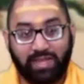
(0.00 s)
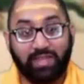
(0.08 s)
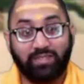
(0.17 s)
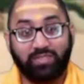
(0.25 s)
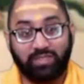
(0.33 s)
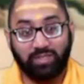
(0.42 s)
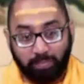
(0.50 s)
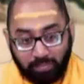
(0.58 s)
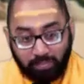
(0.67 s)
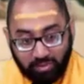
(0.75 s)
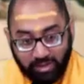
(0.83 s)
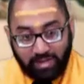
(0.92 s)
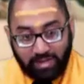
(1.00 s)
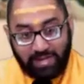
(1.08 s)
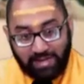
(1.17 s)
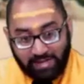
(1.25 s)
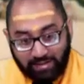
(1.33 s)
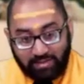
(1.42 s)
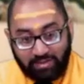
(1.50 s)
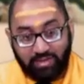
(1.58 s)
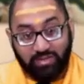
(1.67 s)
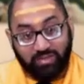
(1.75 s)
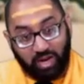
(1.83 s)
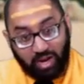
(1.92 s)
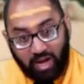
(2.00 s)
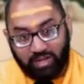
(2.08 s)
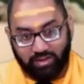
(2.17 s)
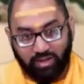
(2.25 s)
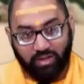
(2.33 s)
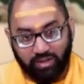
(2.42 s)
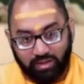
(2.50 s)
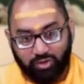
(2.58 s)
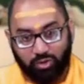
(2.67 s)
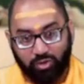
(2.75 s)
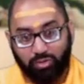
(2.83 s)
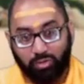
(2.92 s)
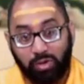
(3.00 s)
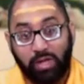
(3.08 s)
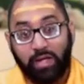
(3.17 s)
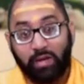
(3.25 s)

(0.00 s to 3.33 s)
It simply is sanatana, eternal,